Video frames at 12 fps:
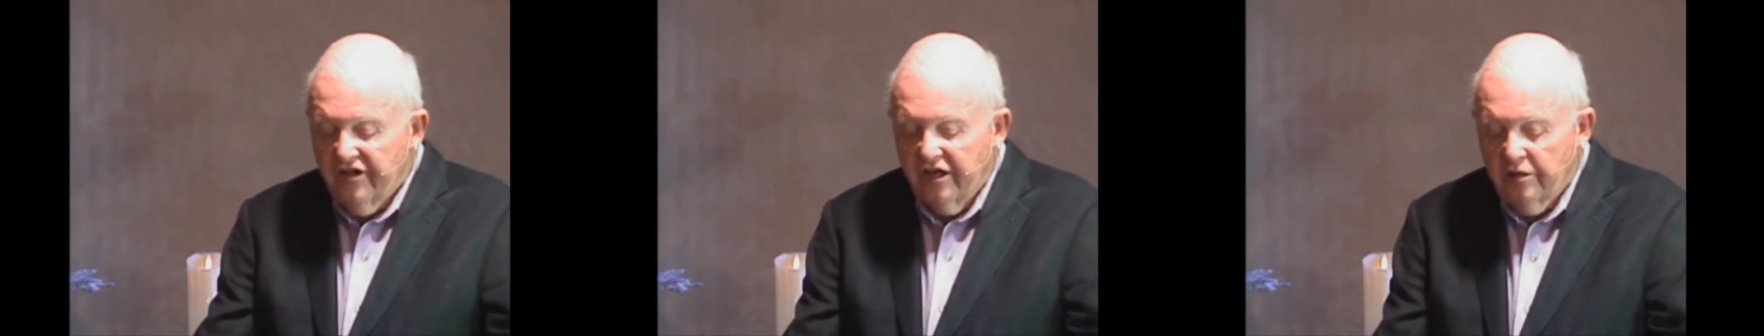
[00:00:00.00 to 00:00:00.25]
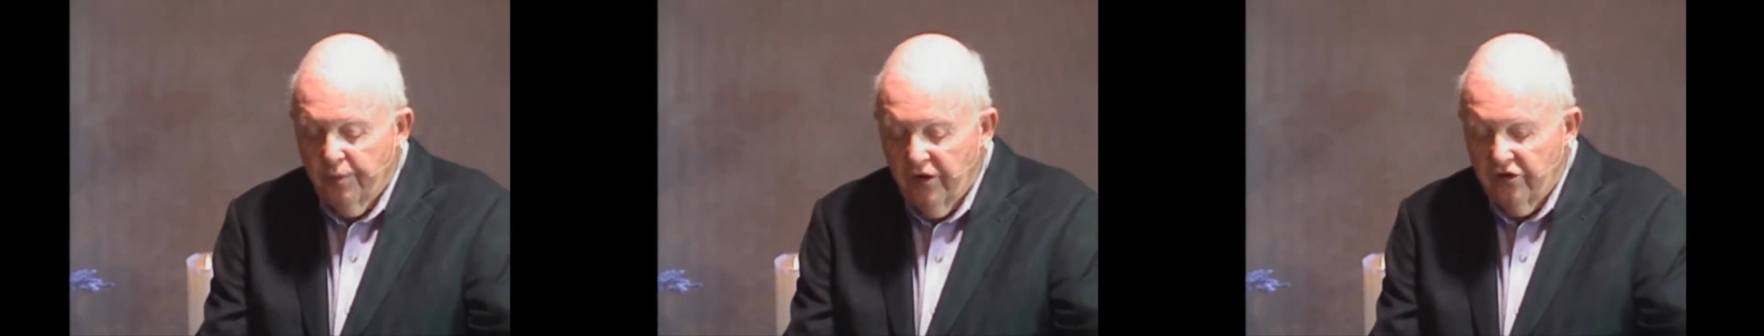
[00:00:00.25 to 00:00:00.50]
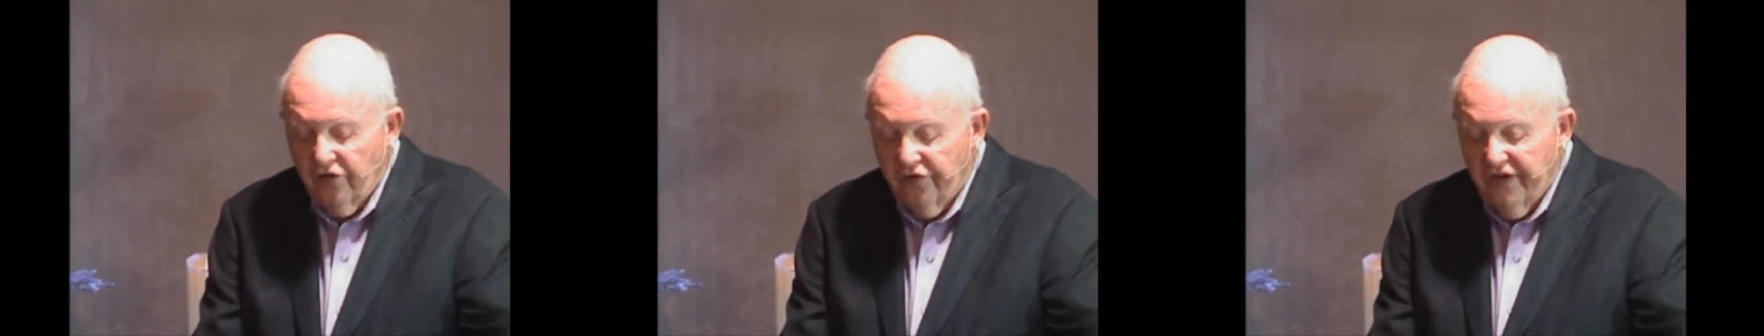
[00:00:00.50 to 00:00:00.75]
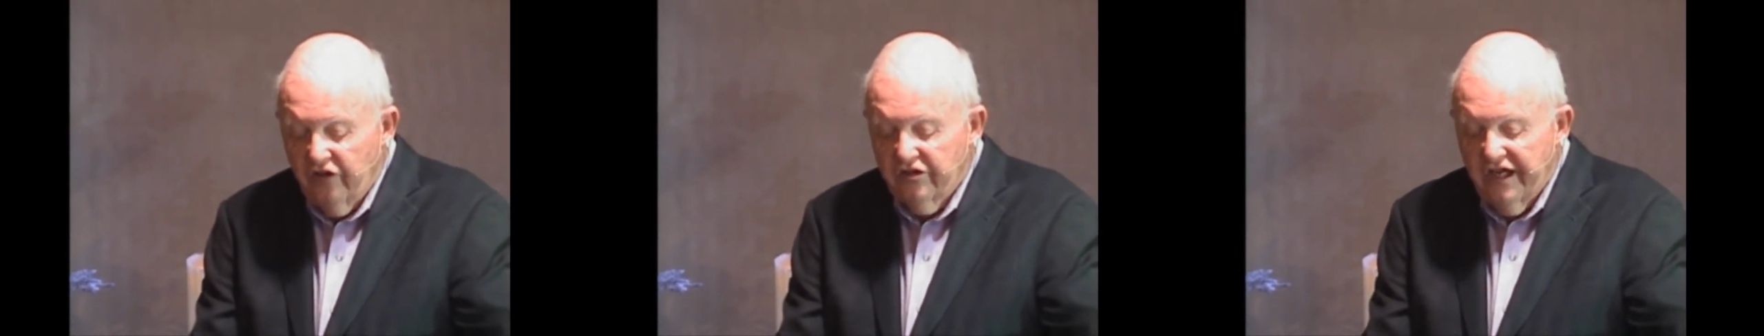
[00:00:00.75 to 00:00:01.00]
a spiritual
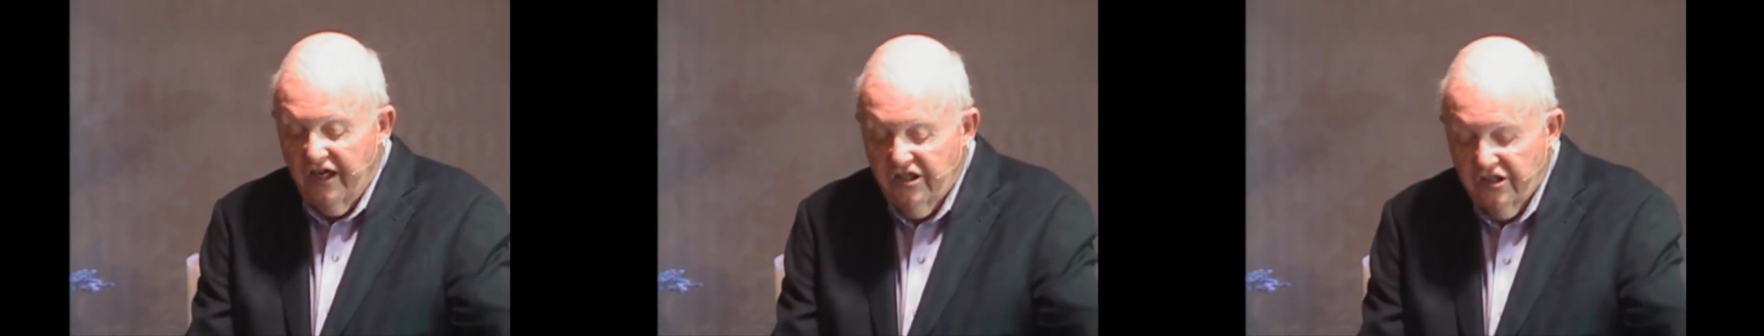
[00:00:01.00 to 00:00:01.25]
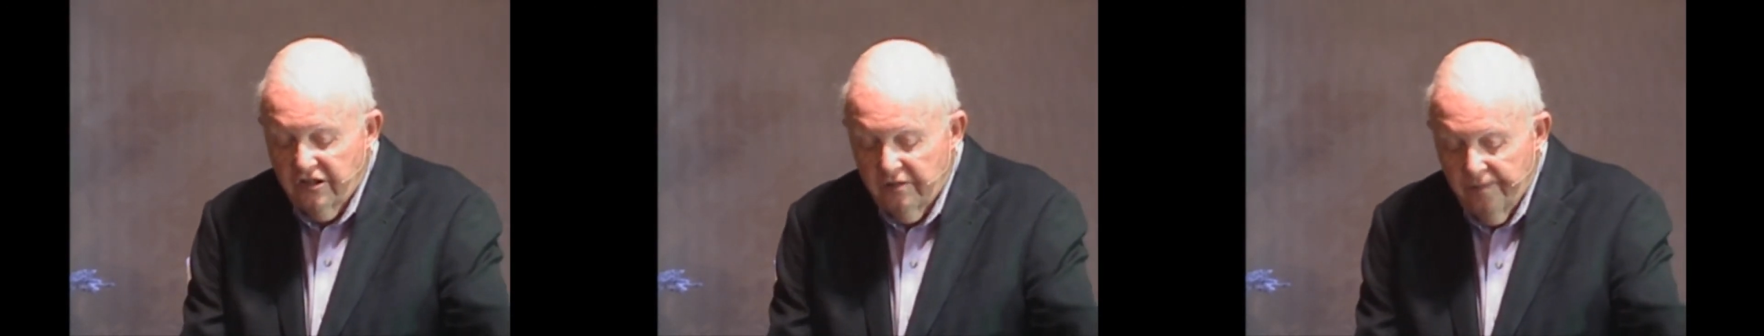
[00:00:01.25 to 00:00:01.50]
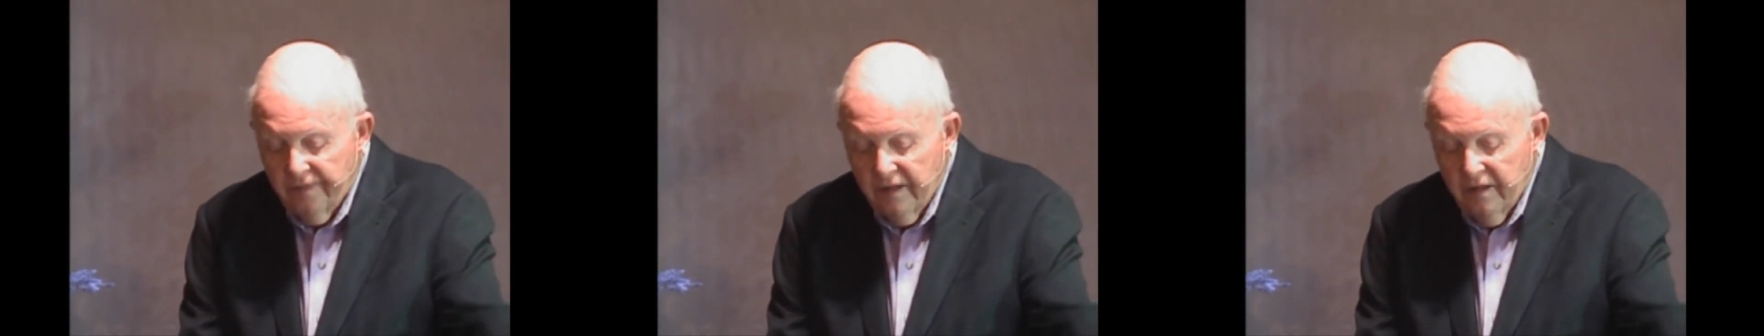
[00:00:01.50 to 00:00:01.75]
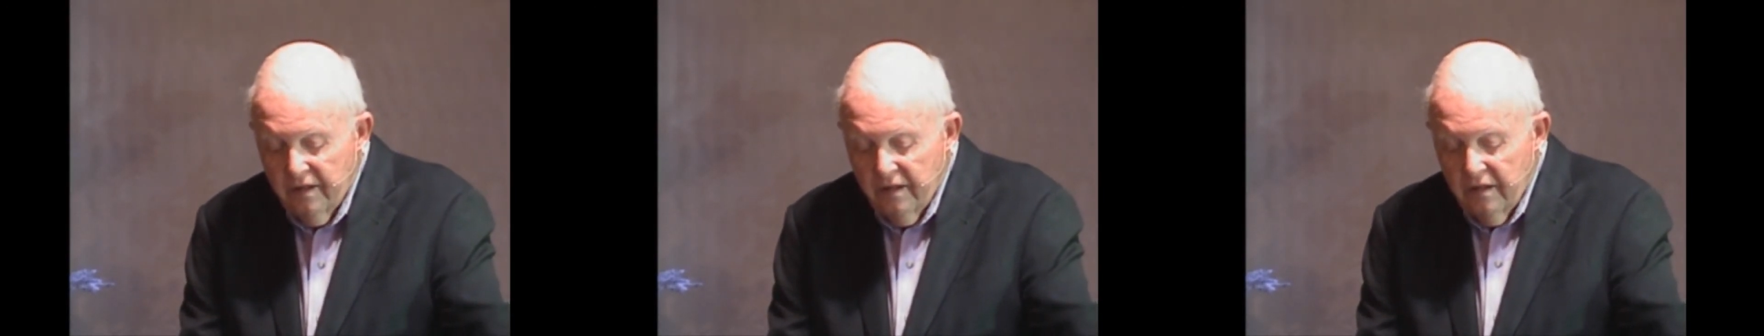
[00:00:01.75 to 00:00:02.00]
foundation,
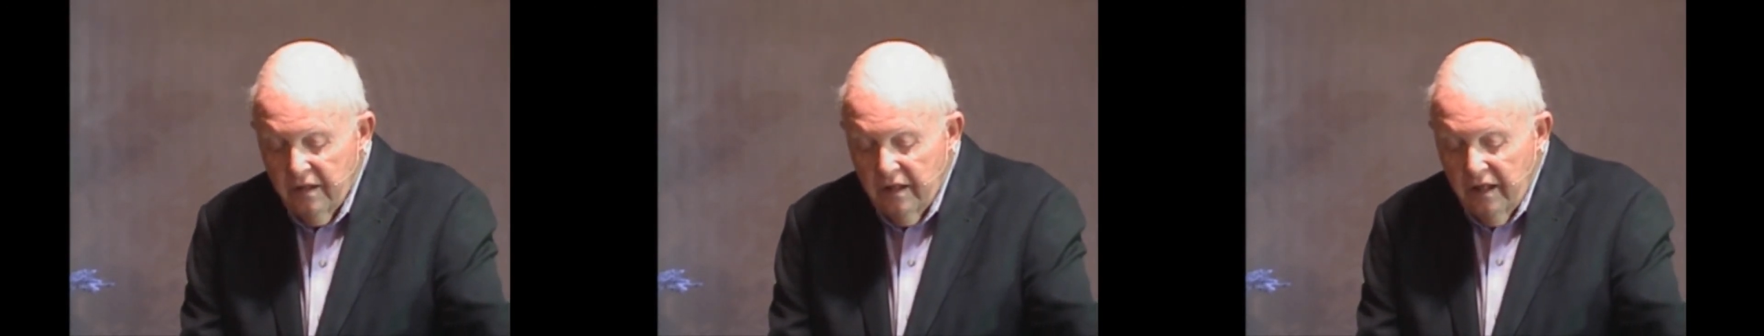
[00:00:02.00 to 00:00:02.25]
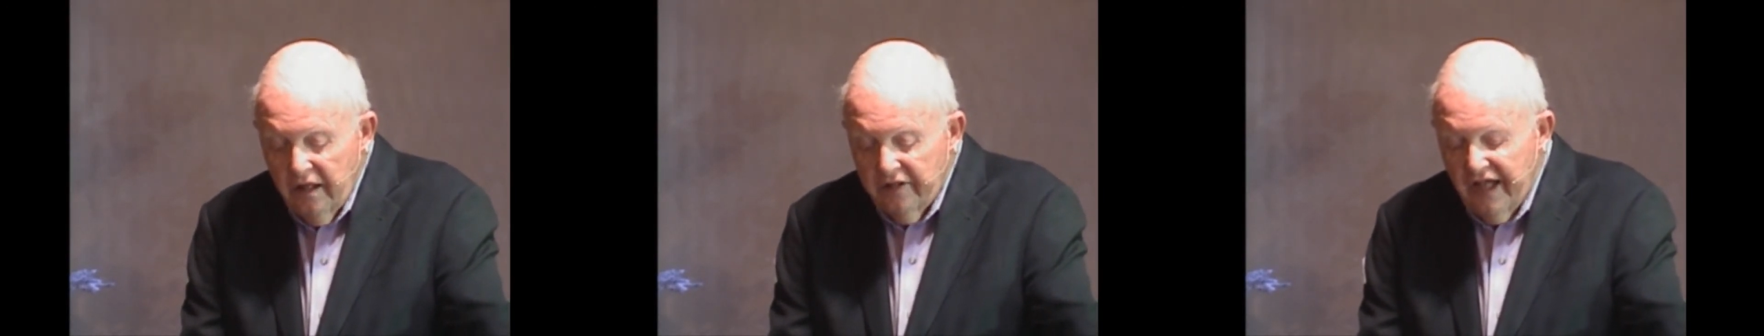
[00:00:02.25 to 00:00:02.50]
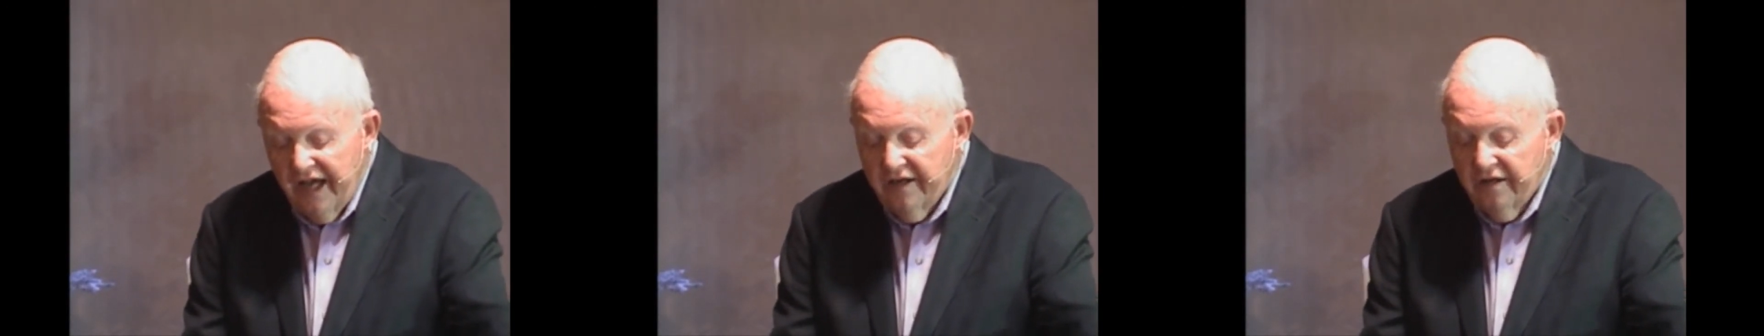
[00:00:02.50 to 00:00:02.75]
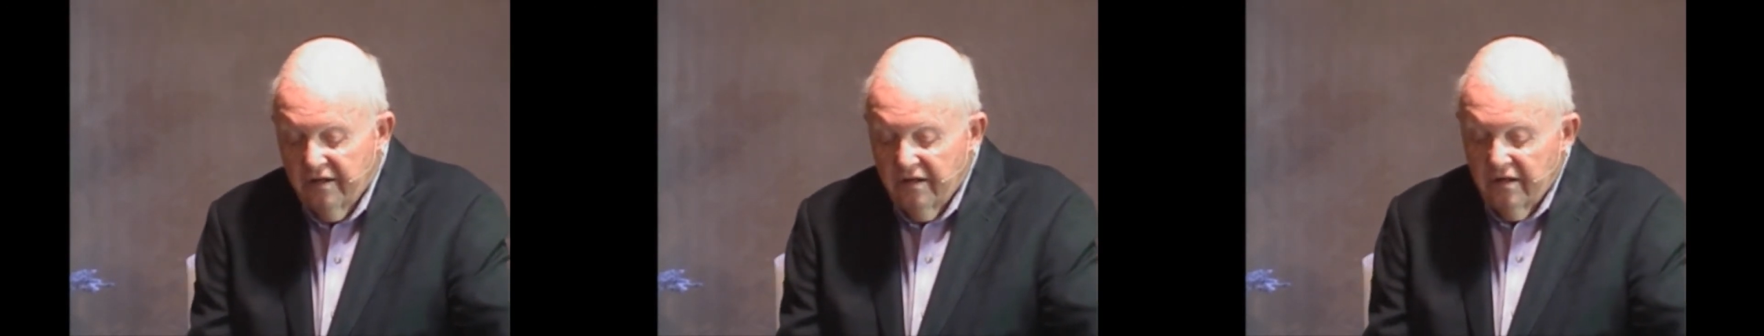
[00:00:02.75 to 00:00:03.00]
that